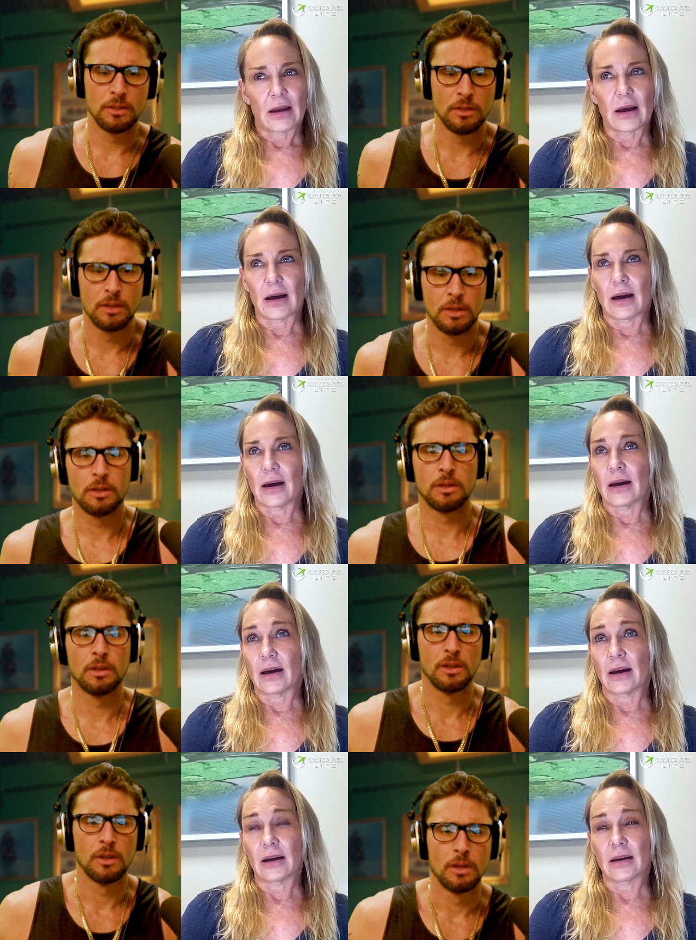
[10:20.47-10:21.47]

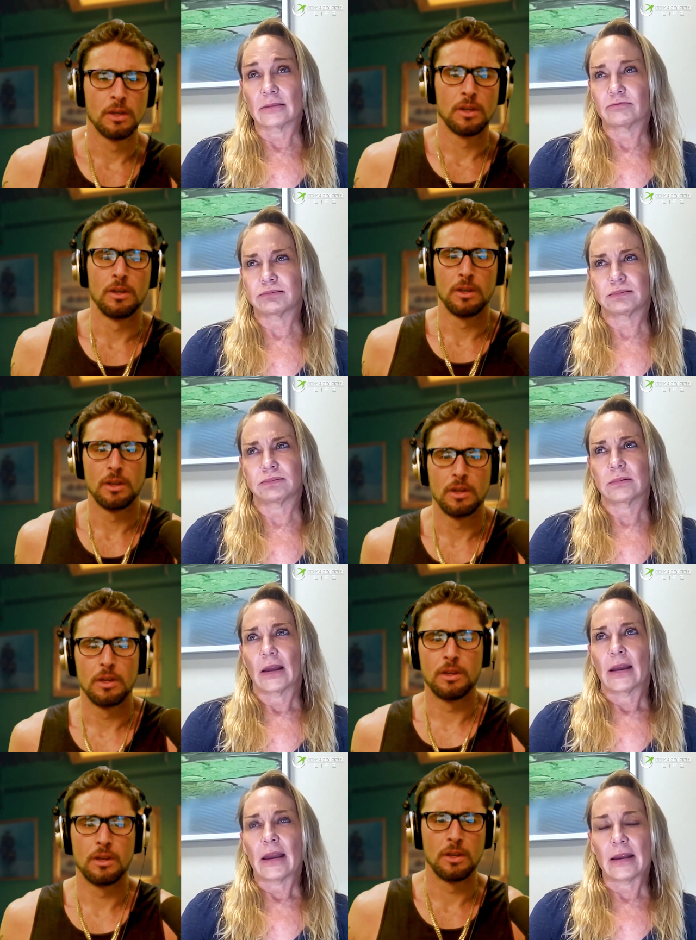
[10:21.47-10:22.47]
Speaker 1: Uh,
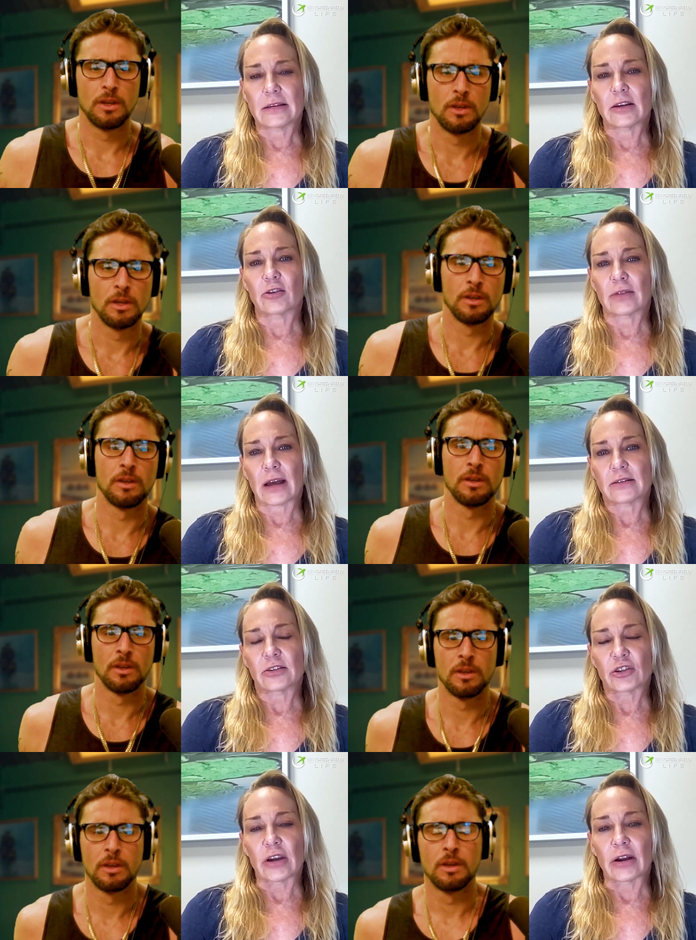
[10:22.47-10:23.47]
it's an that's the
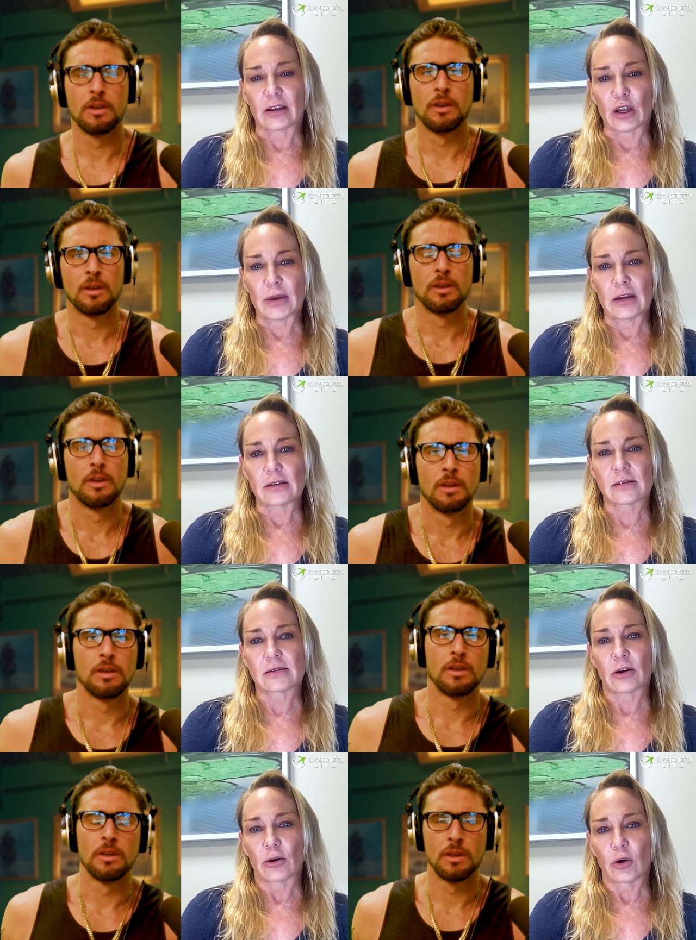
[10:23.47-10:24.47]
generic name. It is
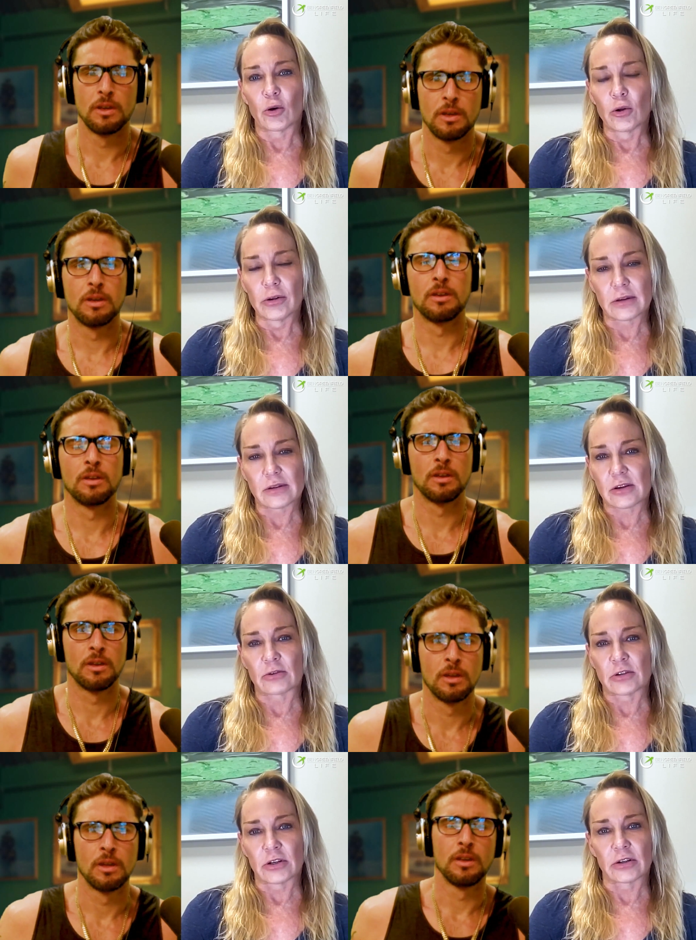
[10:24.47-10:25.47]
so old and
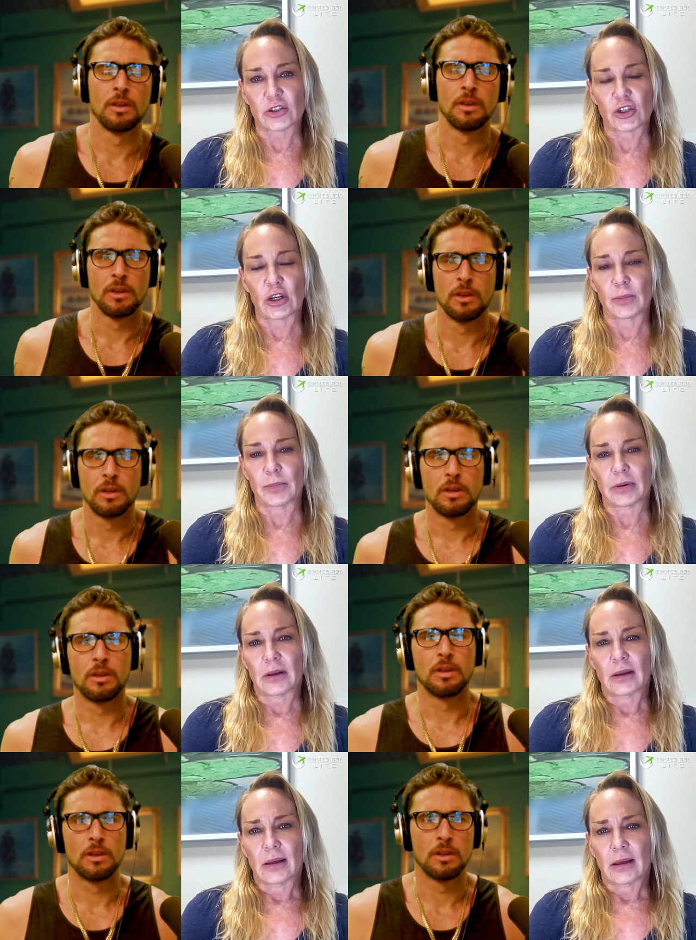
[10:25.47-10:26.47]
so dirt cheap.
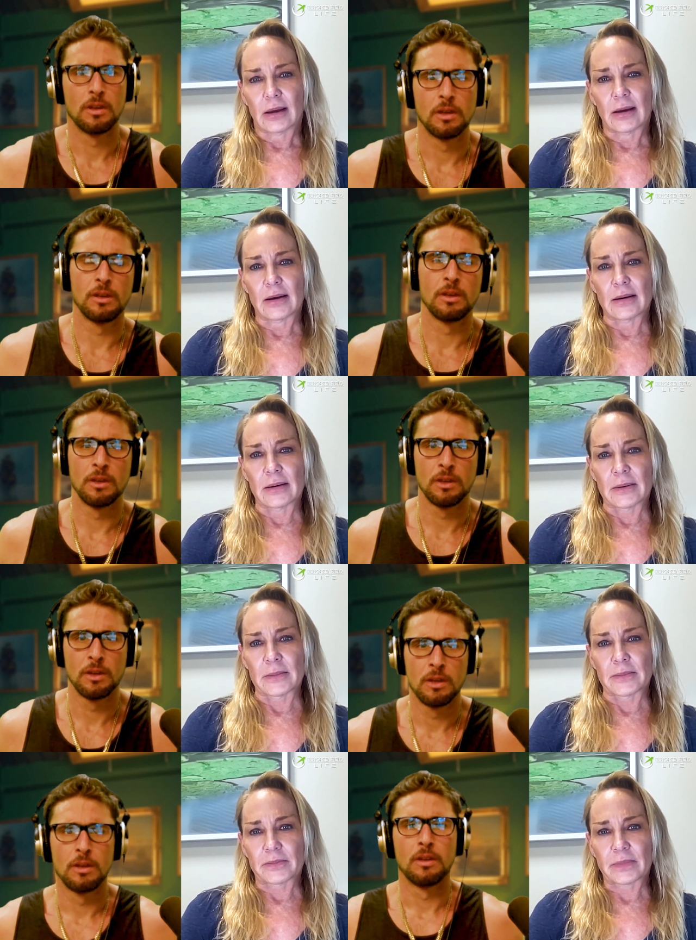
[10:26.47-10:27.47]

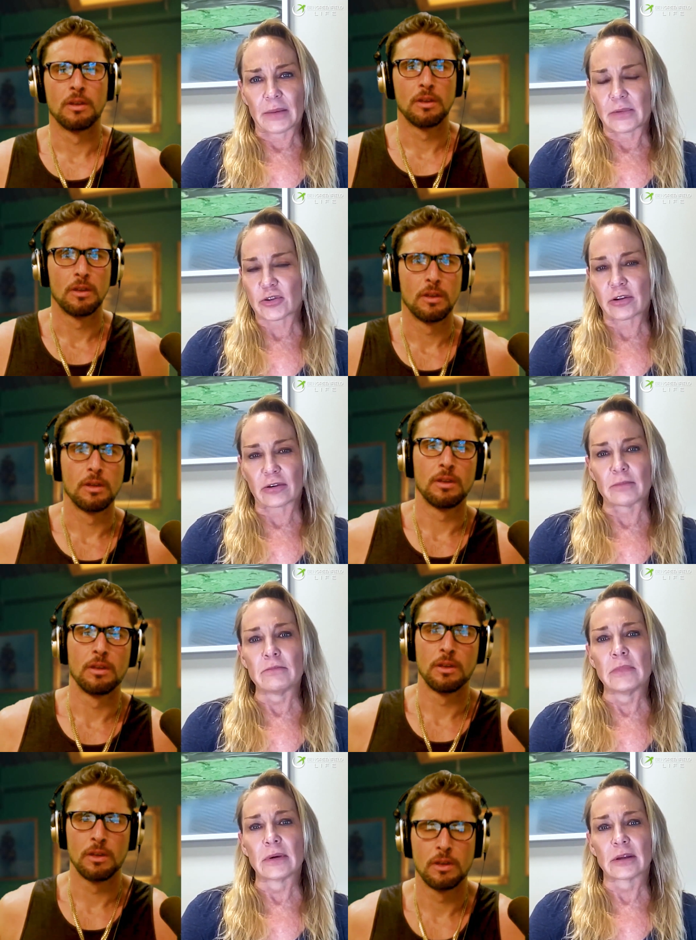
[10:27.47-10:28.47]
Um, I'm sure there are a
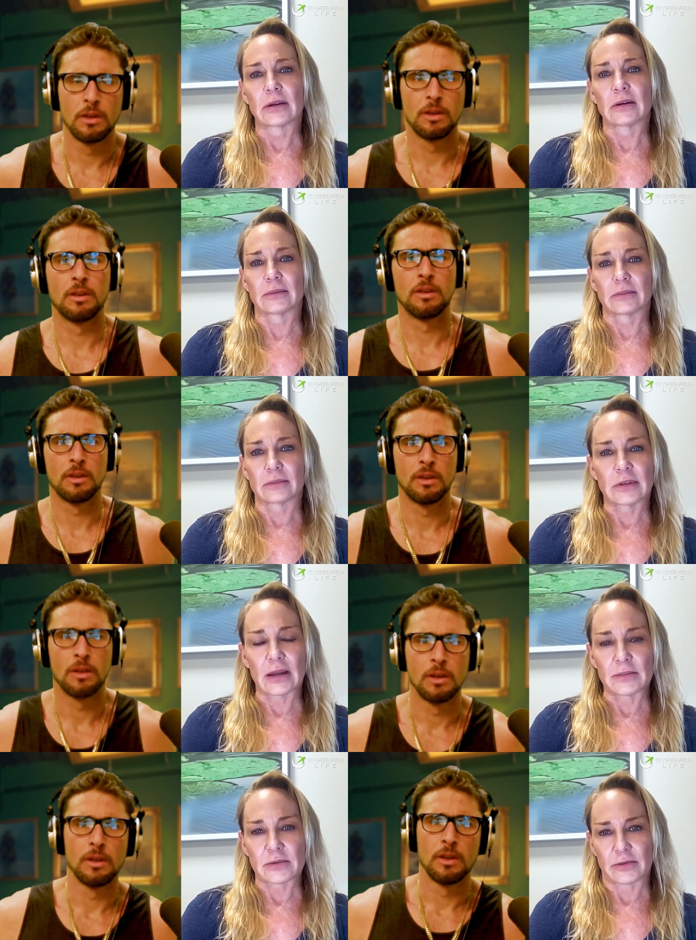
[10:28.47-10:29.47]
million
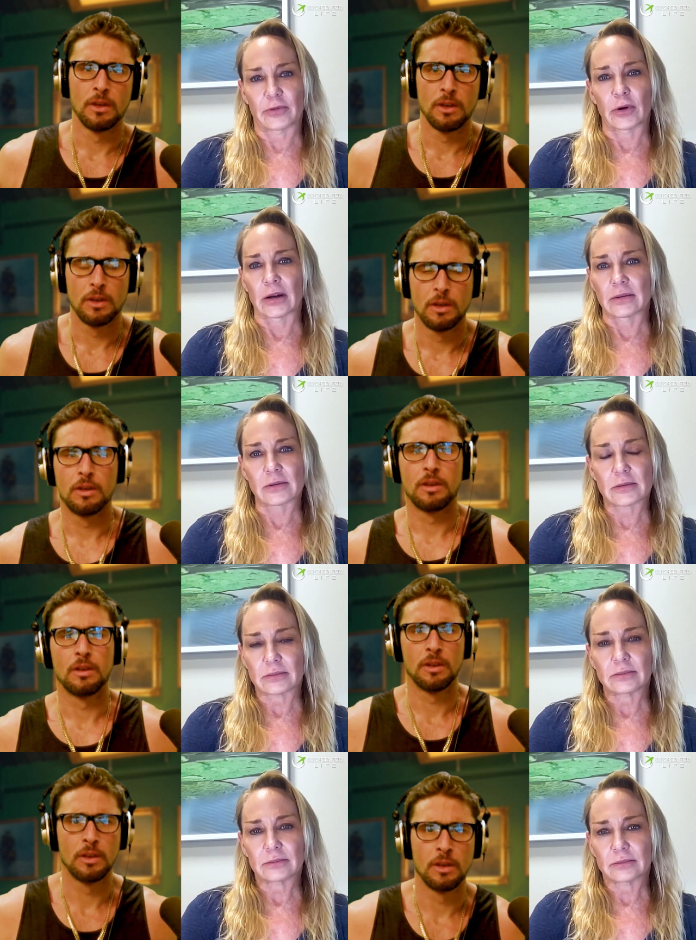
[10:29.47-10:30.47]
names for it.
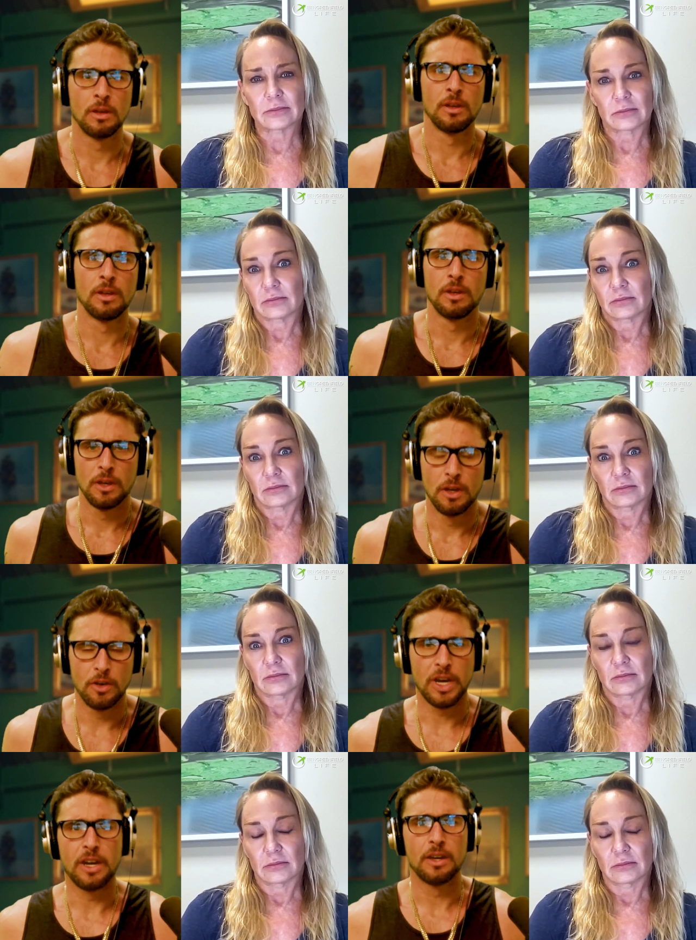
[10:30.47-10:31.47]

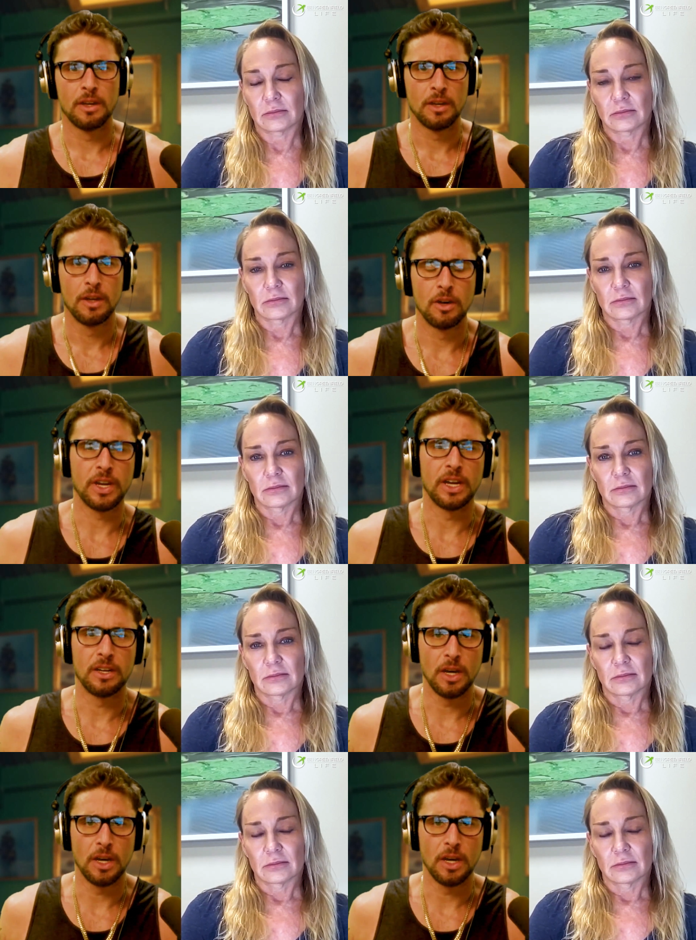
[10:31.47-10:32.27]
Speaker 2: Okay. Okay.